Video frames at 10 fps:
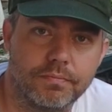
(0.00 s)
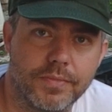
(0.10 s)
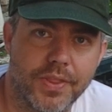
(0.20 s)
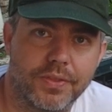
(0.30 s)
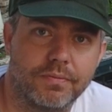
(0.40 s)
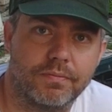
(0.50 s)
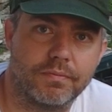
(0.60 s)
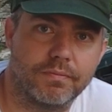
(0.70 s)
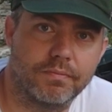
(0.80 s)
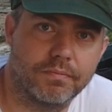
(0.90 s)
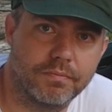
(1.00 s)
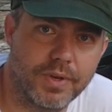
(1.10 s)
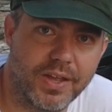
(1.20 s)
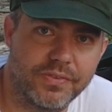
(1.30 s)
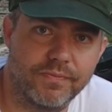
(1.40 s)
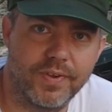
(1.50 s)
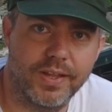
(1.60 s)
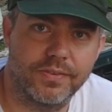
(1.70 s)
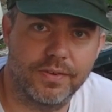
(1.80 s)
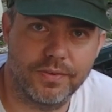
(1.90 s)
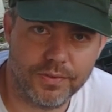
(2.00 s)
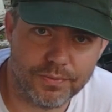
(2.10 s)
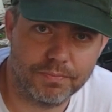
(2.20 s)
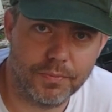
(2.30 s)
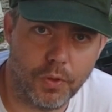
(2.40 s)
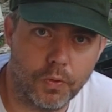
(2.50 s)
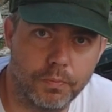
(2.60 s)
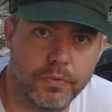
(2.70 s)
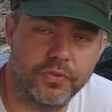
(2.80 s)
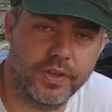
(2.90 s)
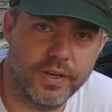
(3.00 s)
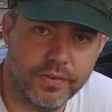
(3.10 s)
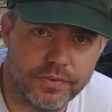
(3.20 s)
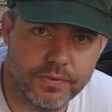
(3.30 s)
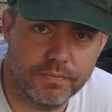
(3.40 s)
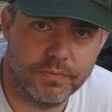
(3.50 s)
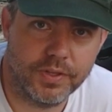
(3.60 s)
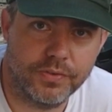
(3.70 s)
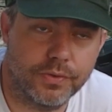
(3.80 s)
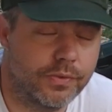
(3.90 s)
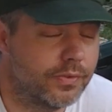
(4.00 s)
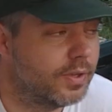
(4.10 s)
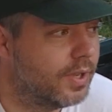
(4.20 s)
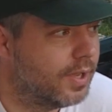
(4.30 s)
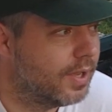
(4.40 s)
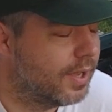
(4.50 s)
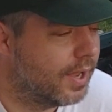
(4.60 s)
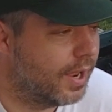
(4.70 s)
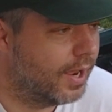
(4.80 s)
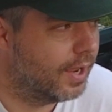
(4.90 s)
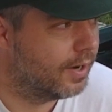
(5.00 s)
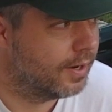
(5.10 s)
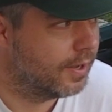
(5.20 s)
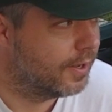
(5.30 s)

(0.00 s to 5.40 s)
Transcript: nothing nice and fancy, just old Mercedes diesels. And